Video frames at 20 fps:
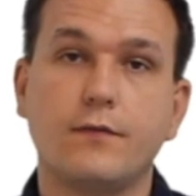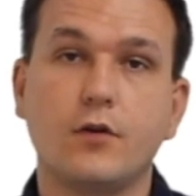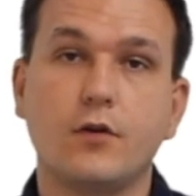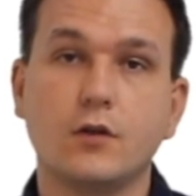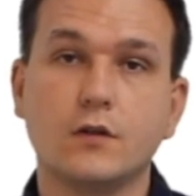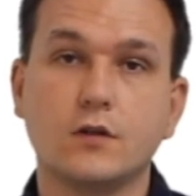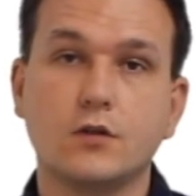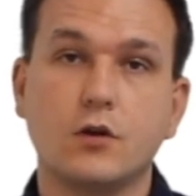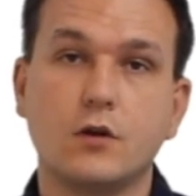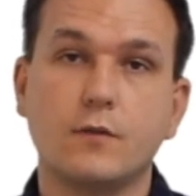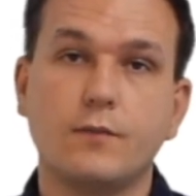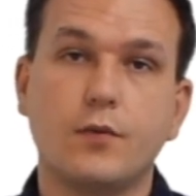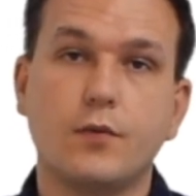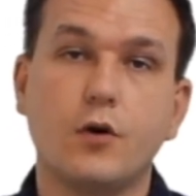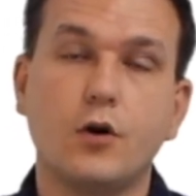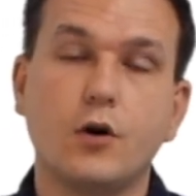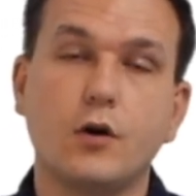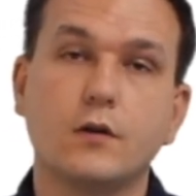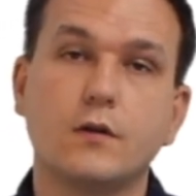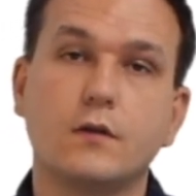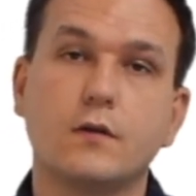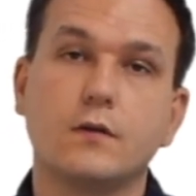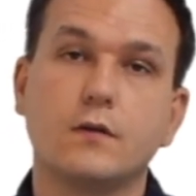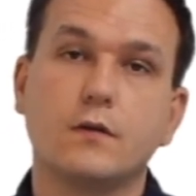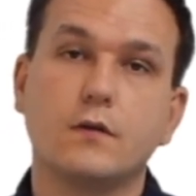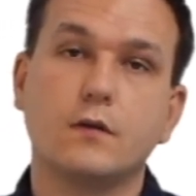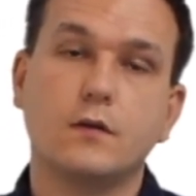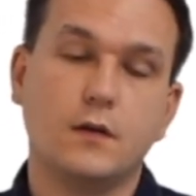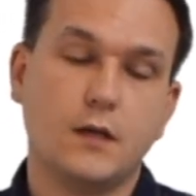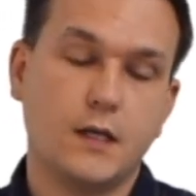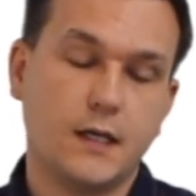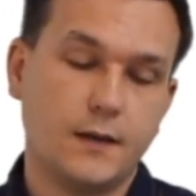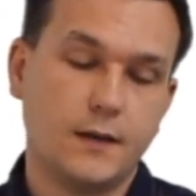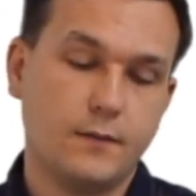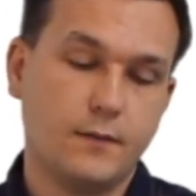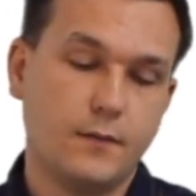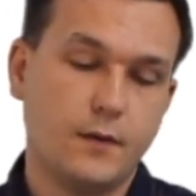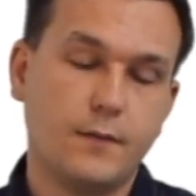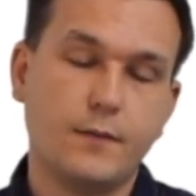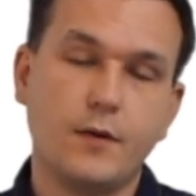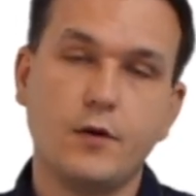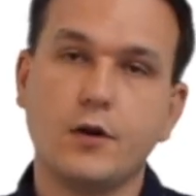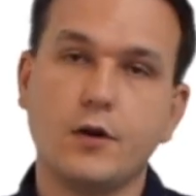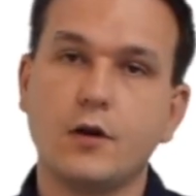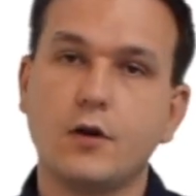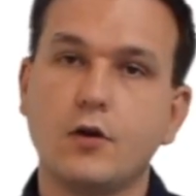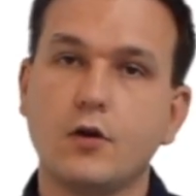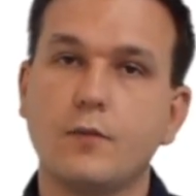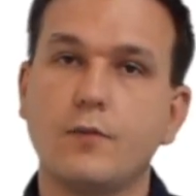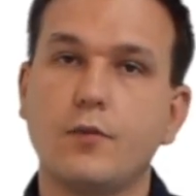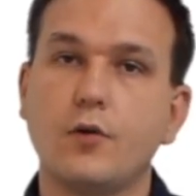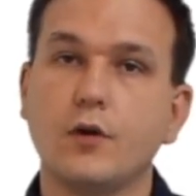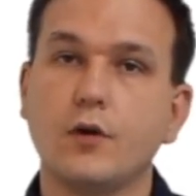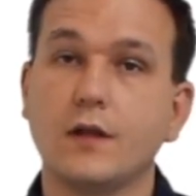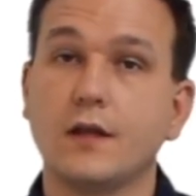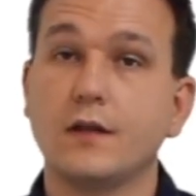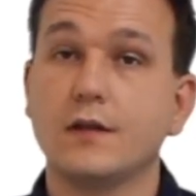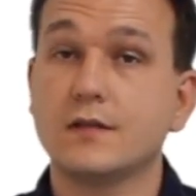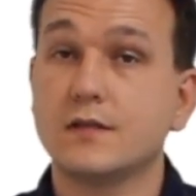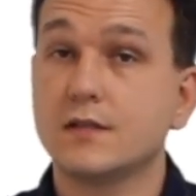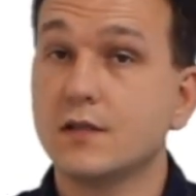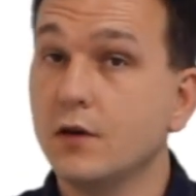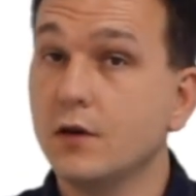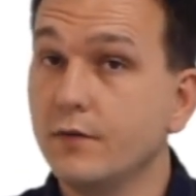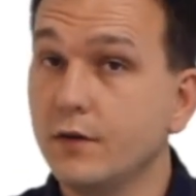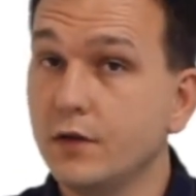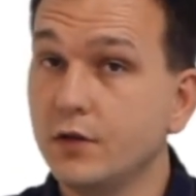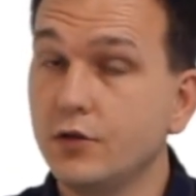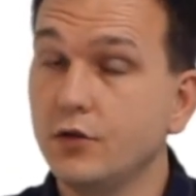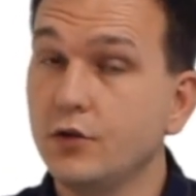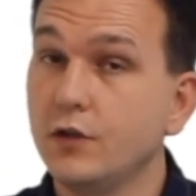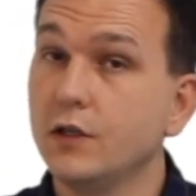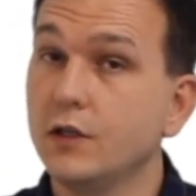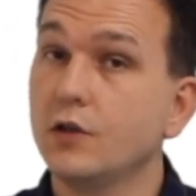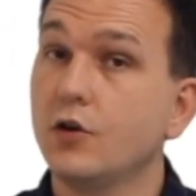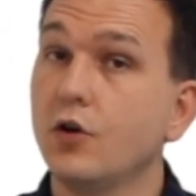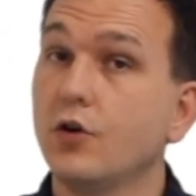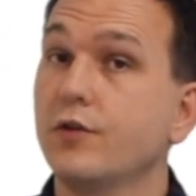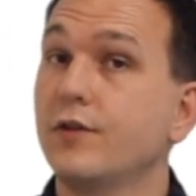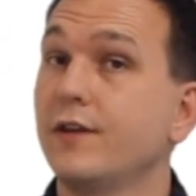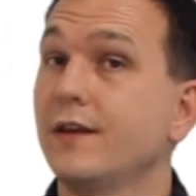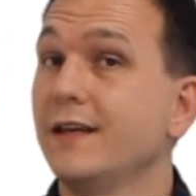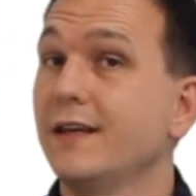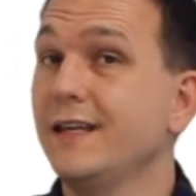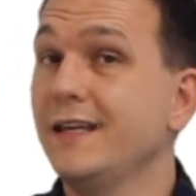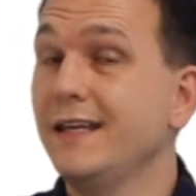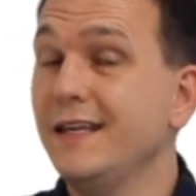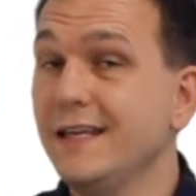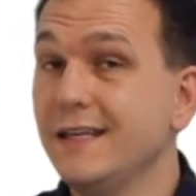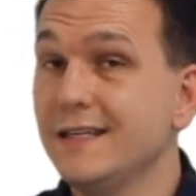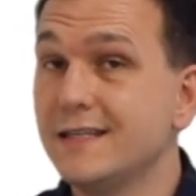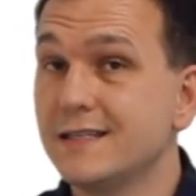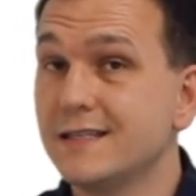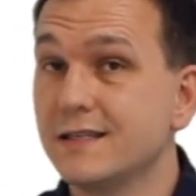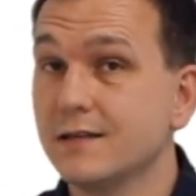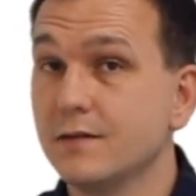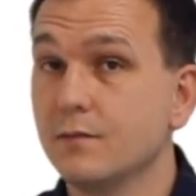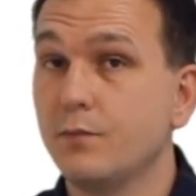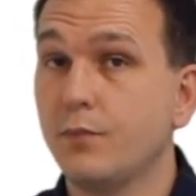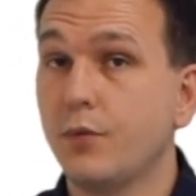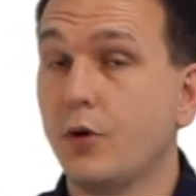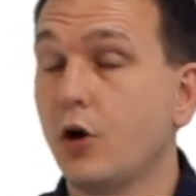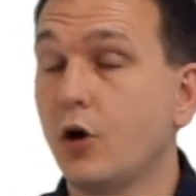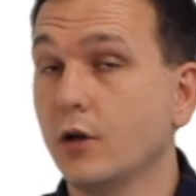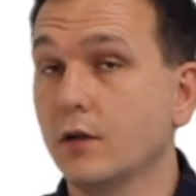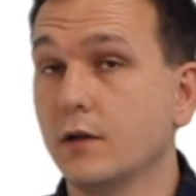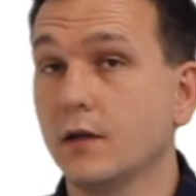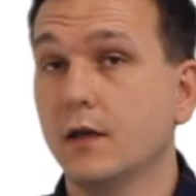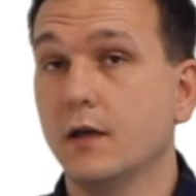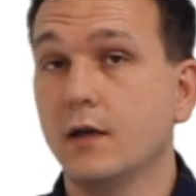France got a part, um, America got a part, and the Soviet Union got the eastern part.